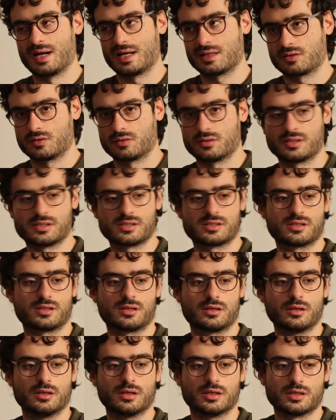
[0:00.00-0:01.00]
button is
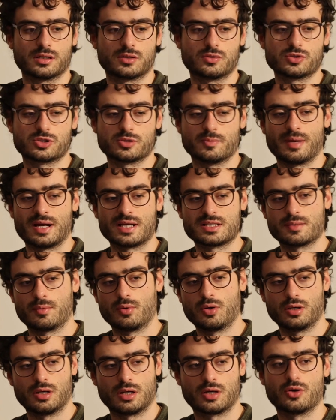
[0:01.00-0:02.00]

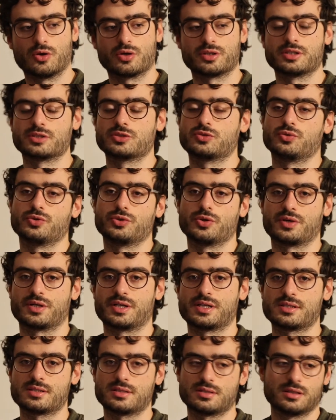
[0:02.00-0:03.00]
customizable according to your
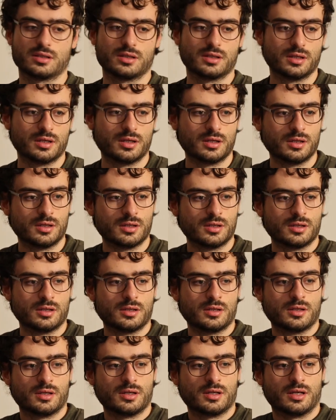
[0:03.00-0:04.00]
needs.
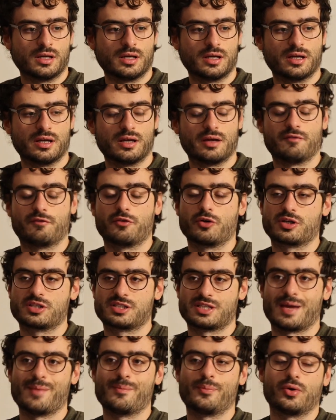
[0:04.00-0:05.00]
And for
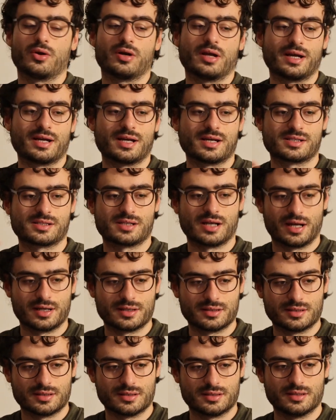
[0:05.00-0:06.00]
example, I
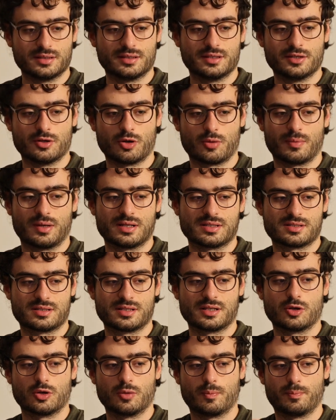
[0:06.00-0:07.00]
assigned the normal
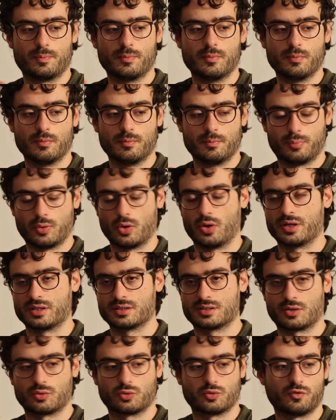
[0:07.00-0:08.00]
single
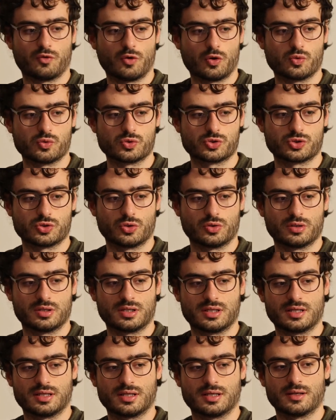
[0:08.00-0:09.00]
point autofocus on
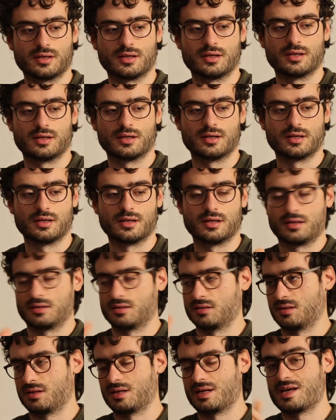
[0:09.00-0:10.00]
the
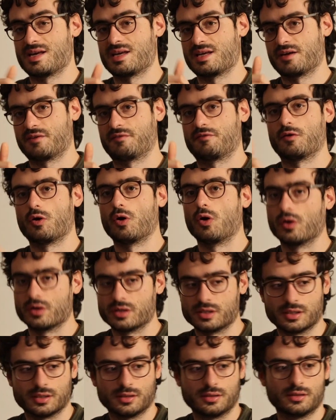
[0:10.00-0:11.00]
AF
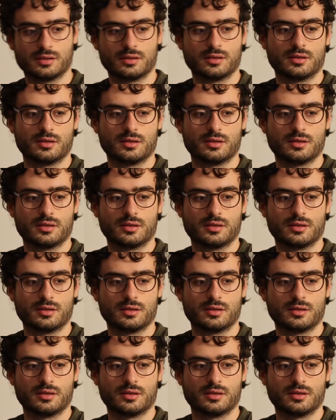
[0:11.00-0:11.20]
on